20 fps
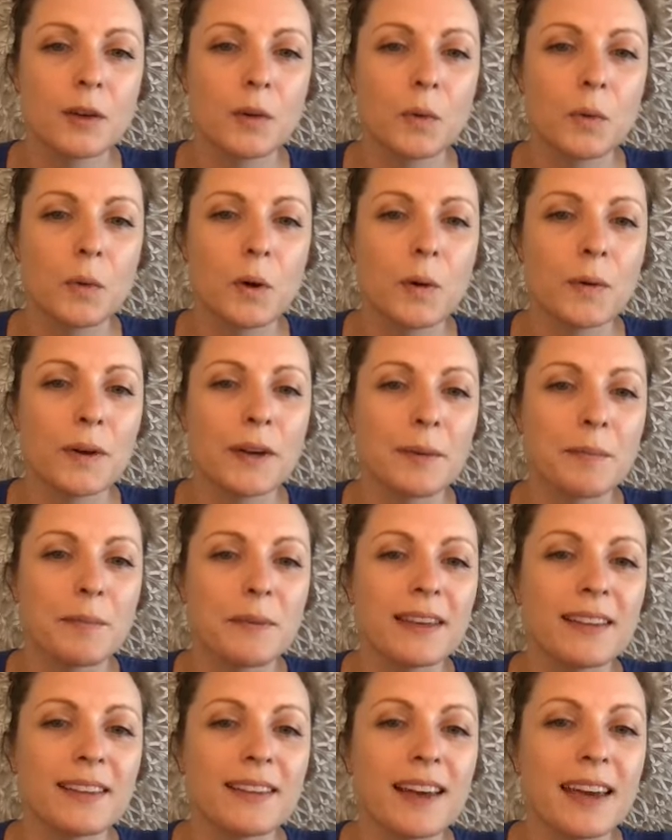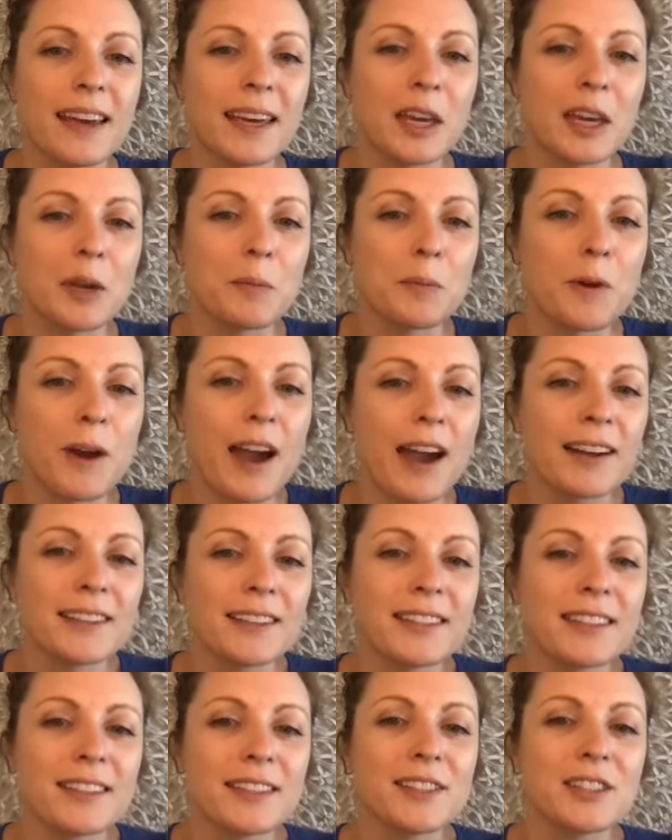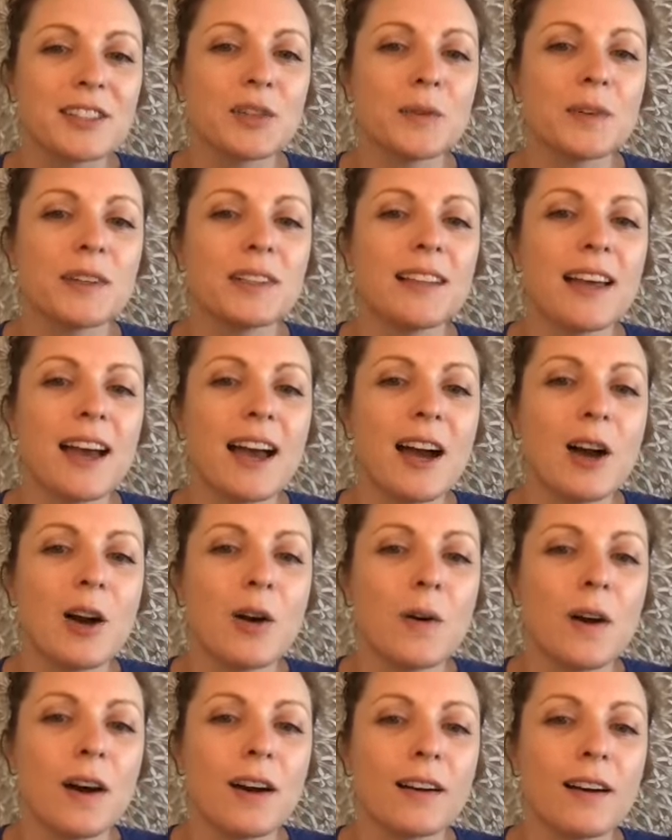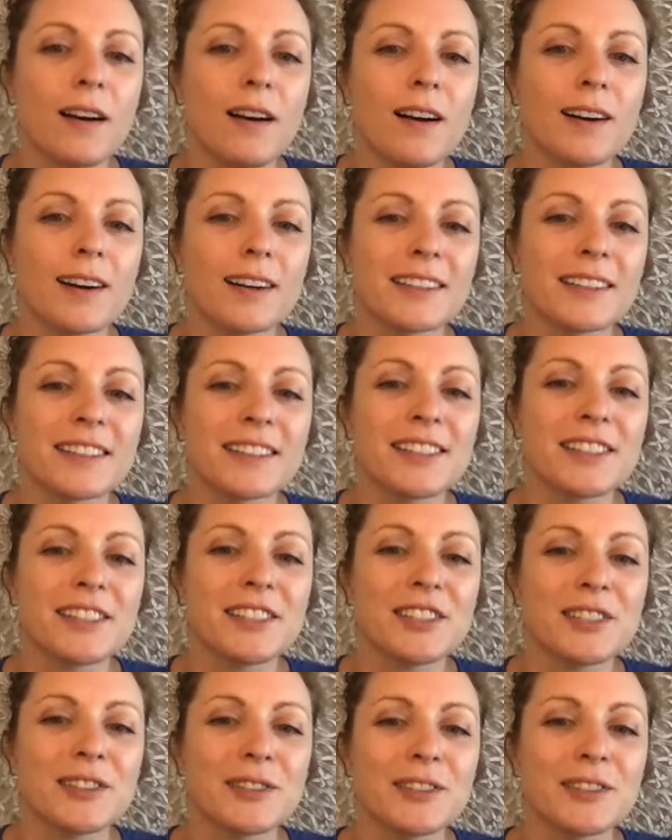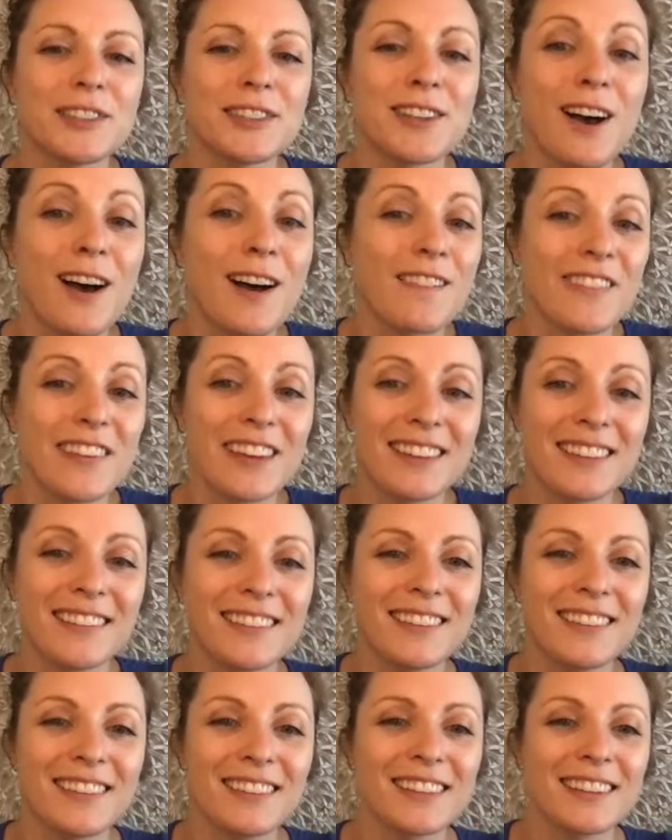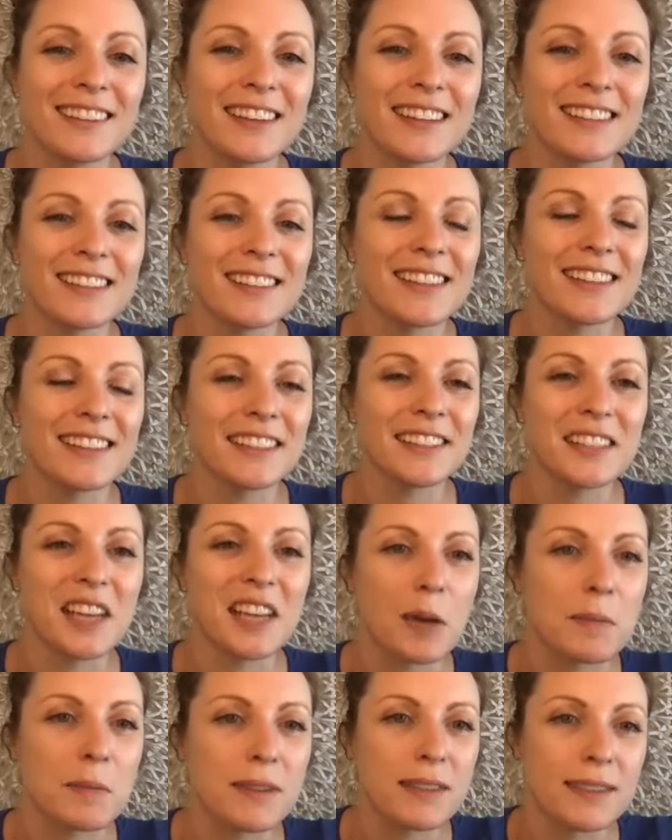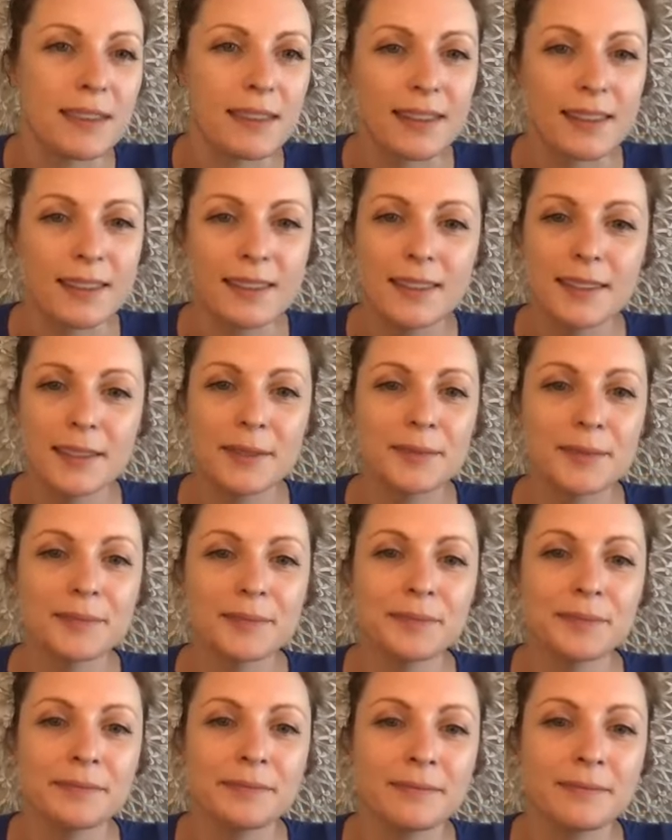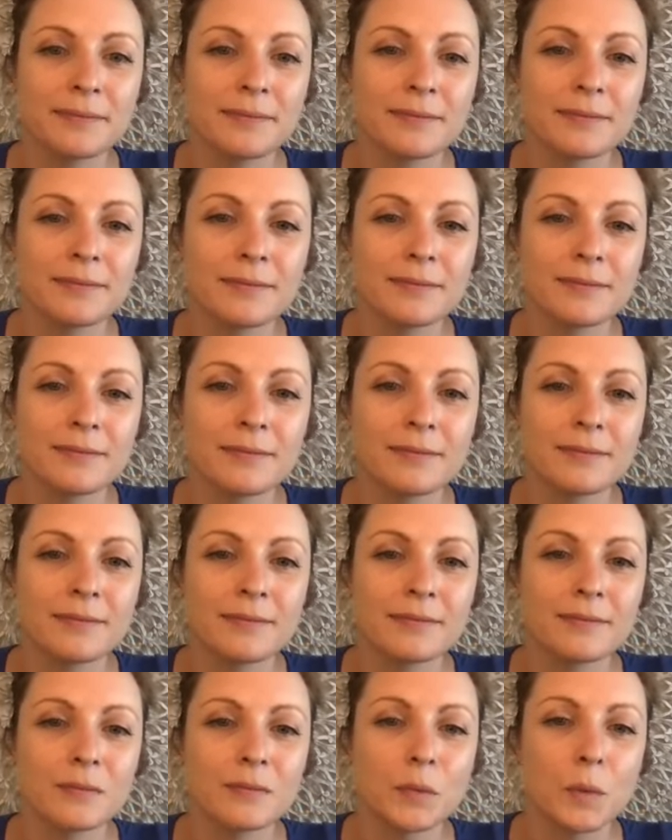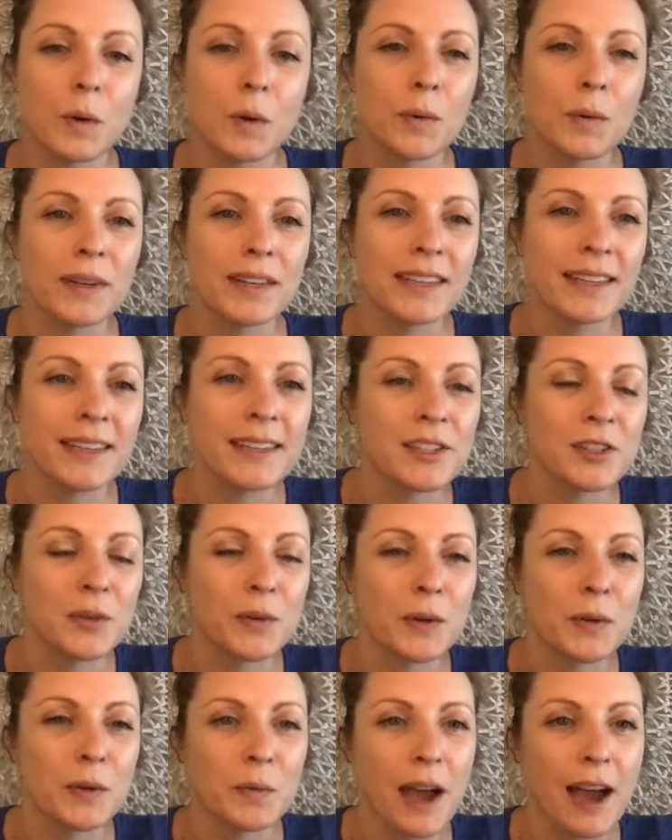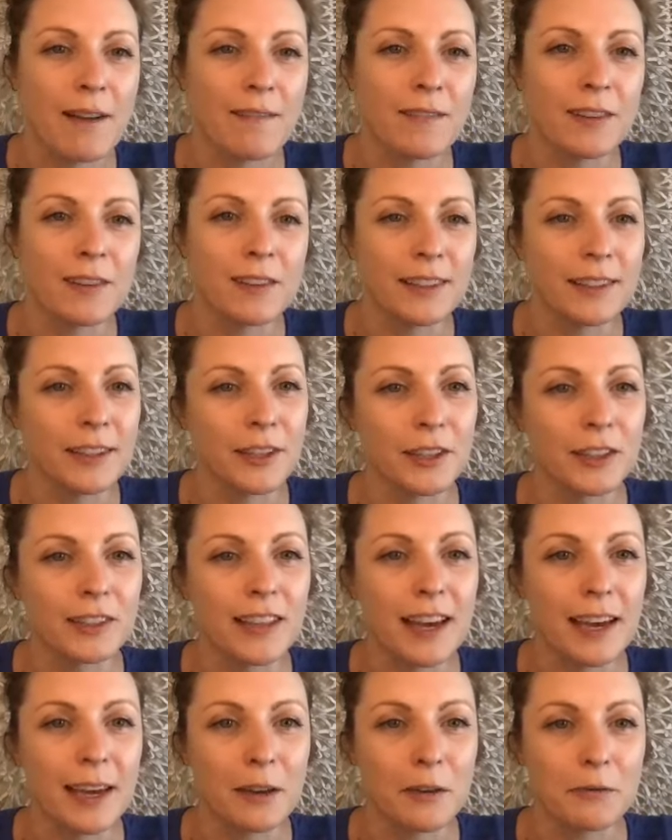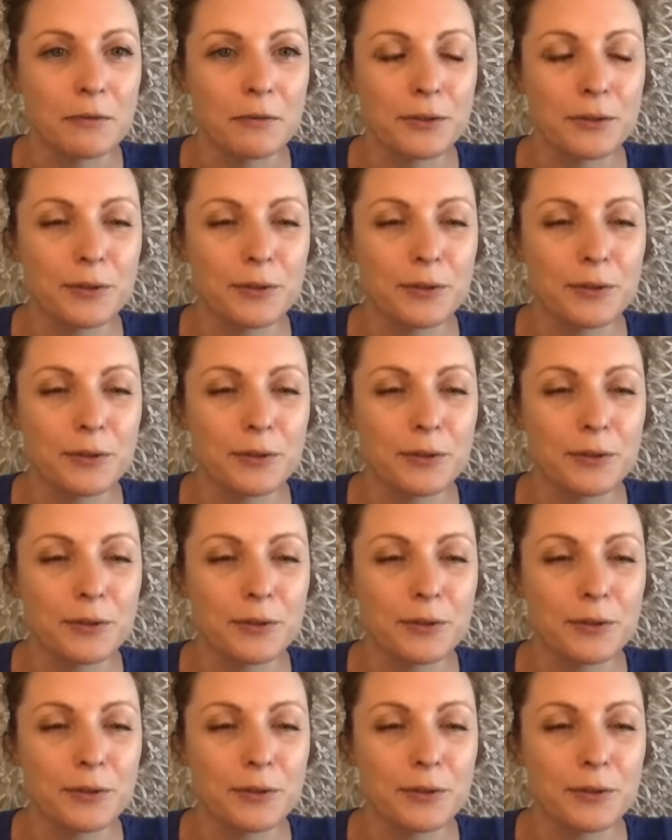What would it be like in practice to allow our hearts to soften in such a time as this? What would need to unravel in your life?